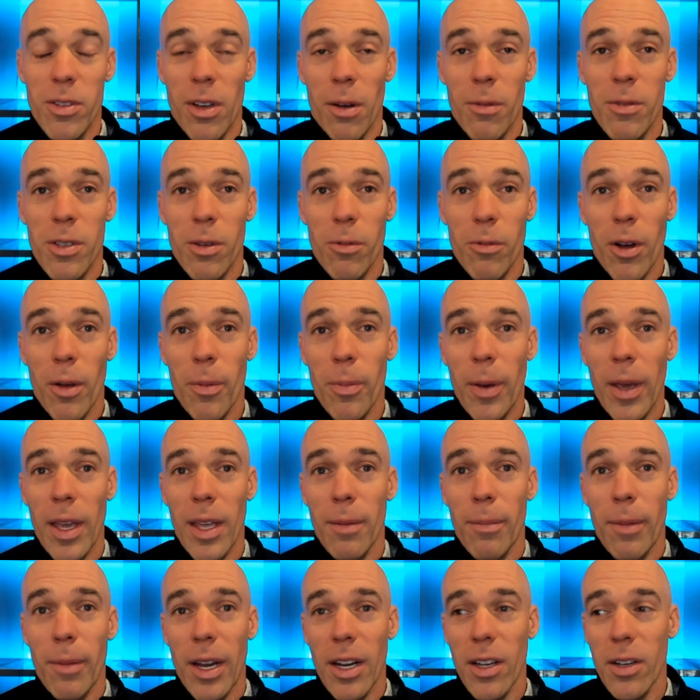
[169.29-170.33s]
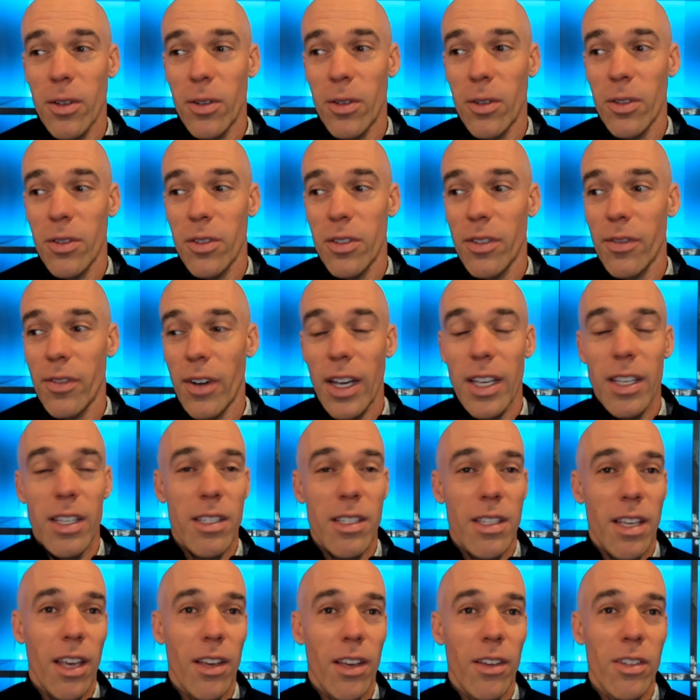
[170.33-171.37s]
I was, I was a well-paid medical
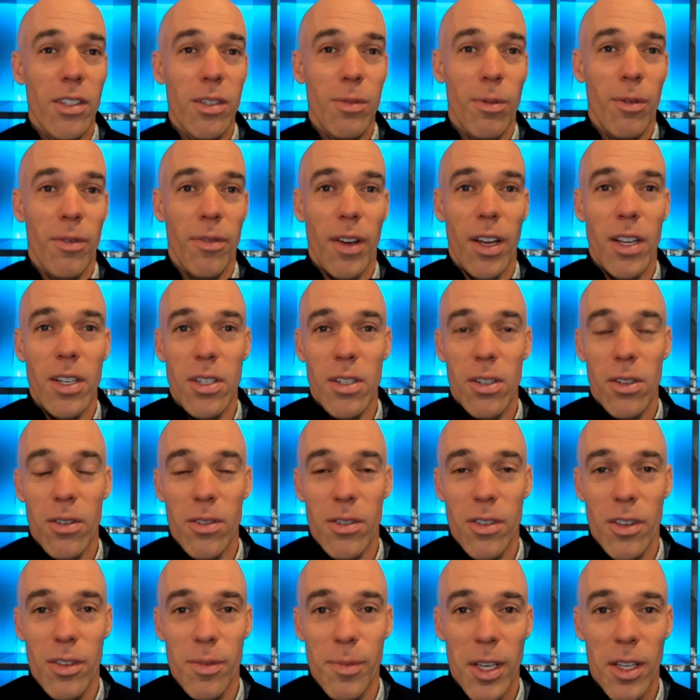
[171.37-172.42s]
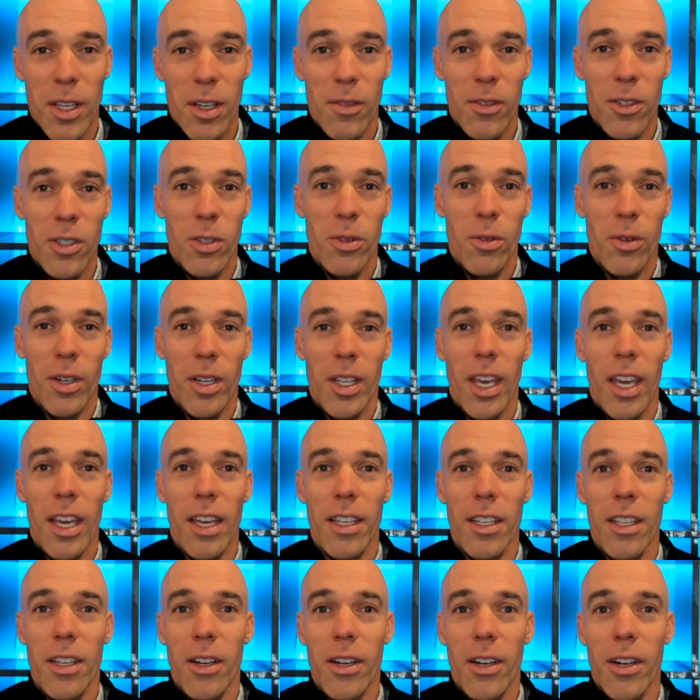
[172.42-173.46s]
device sales professional, so I was making over
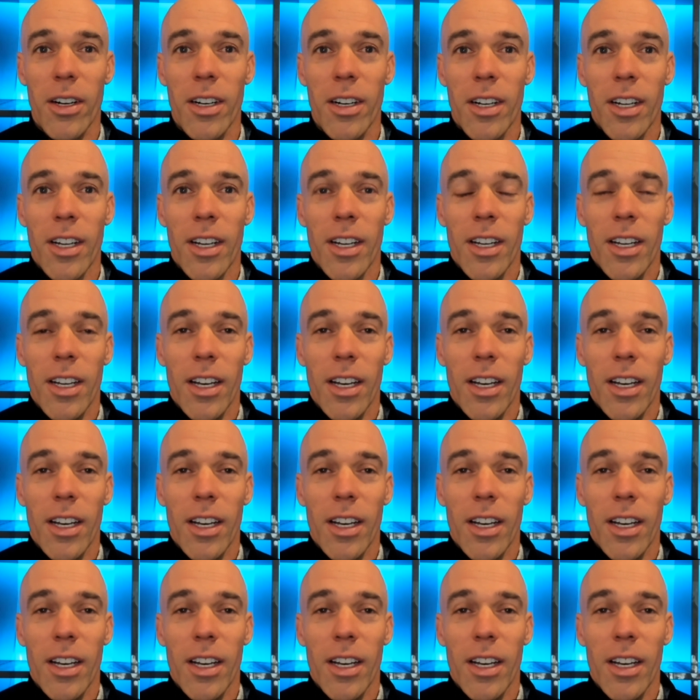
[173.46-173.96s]
200k a year